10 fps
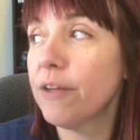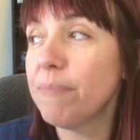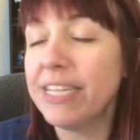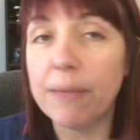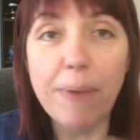
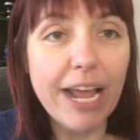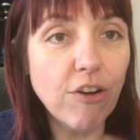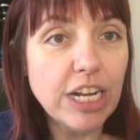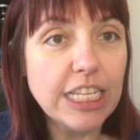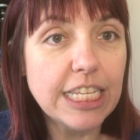meet the
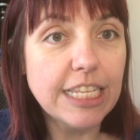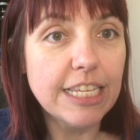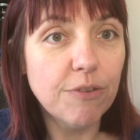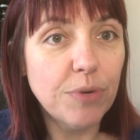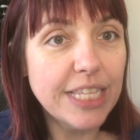
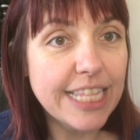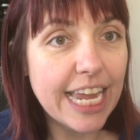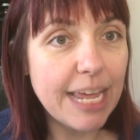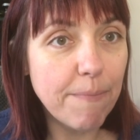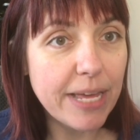parents? Wasn't
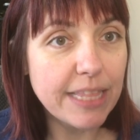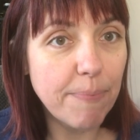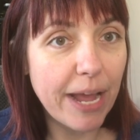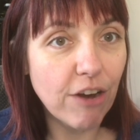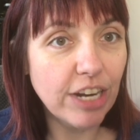that it? Meet the
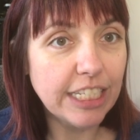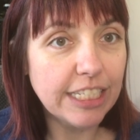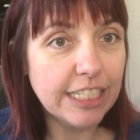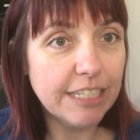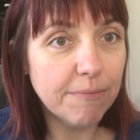
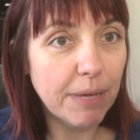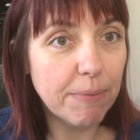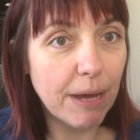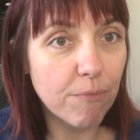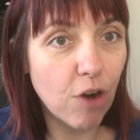parents?
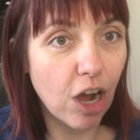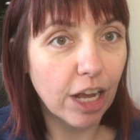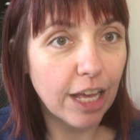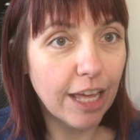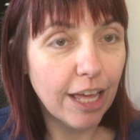Maybe I'm
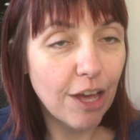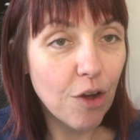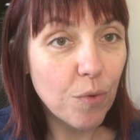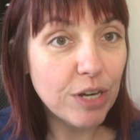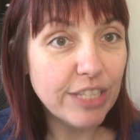wrong.
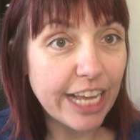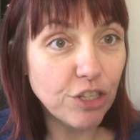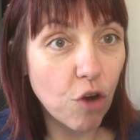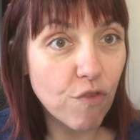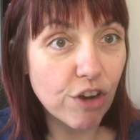When it's like,
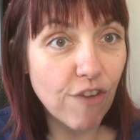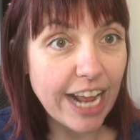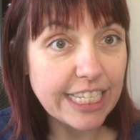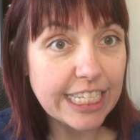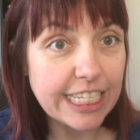no
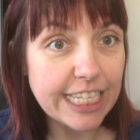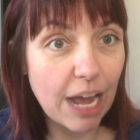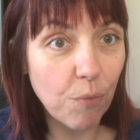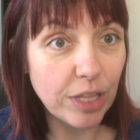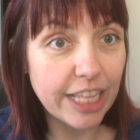regrets,
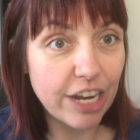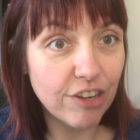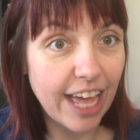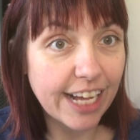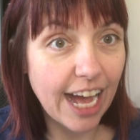not one
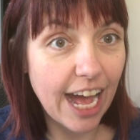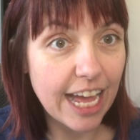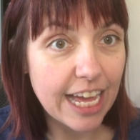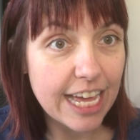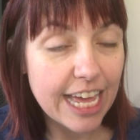letter, that
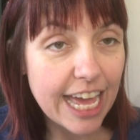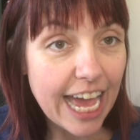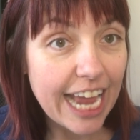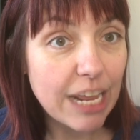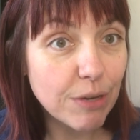guy
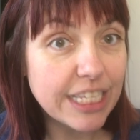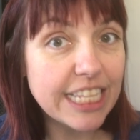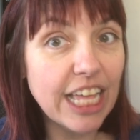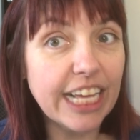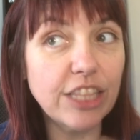and he was
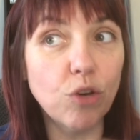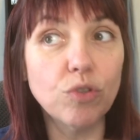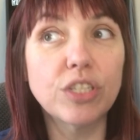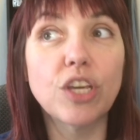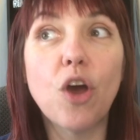in like
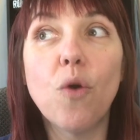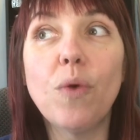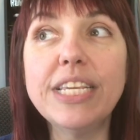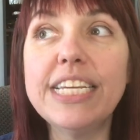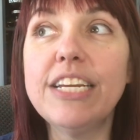those
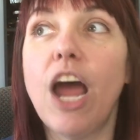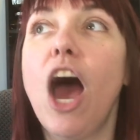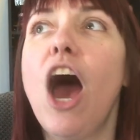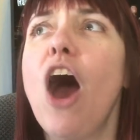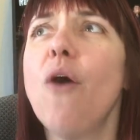was it
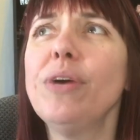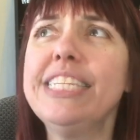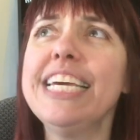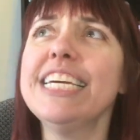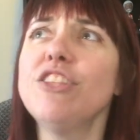
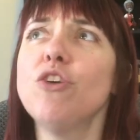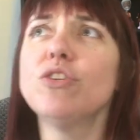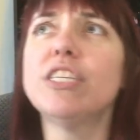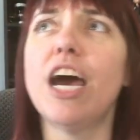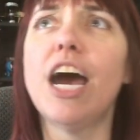was he in
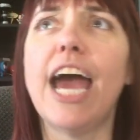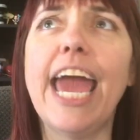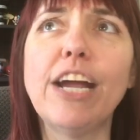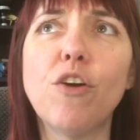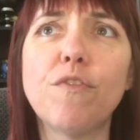those uh,
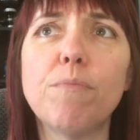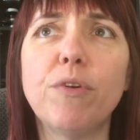hangover